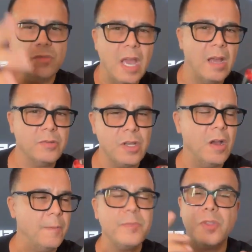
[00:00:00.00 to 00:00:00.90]
Yeah,
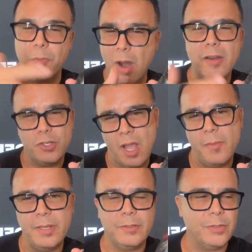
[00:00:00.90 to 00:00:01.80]
so the product's
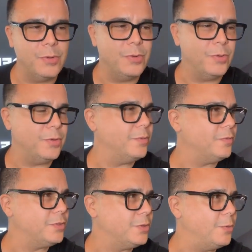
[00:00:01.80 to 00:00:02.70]
coming to
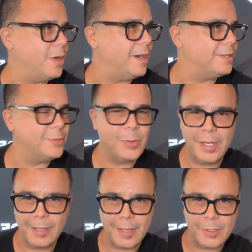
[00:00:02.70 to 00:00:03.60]

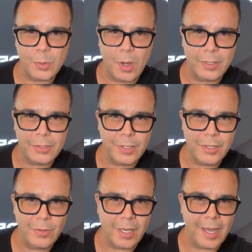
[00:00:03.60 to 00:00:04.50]
England as well, to the
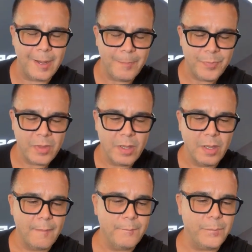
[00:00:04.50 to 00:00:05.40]
UK.
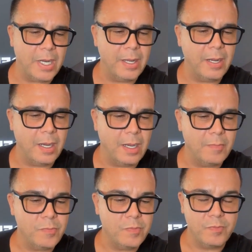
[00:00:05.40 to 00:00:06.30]
But
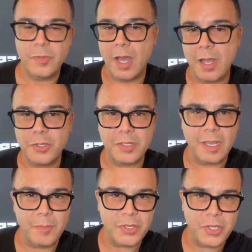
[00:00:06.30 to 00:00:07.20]
yeah,
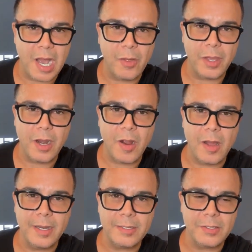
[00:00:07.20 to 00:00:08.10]
just give them a shout there
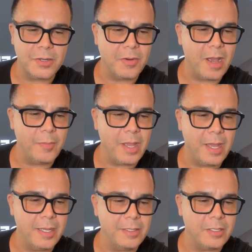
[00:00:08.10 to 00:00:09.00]
on Instagram,
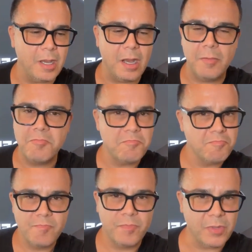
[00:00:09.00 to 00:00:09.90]
and
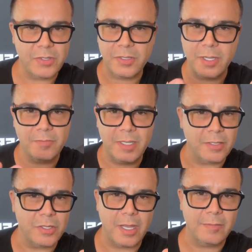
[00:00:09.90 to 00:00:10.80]
this
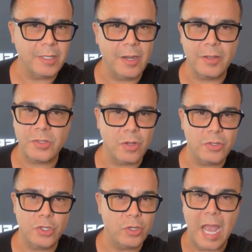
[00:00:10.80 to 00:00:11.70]
is it.
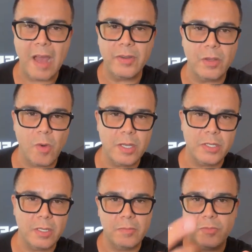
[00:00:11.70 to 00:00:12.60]
So should you have any
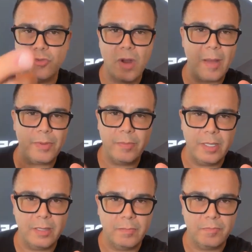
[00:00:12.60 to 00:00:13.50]
question, drop
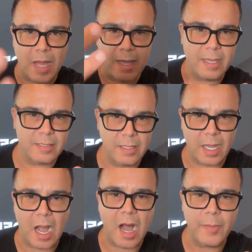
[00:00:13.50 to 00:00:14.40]
them in, I guess, in
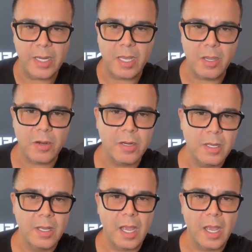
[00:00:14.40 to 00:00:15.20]
the comment here,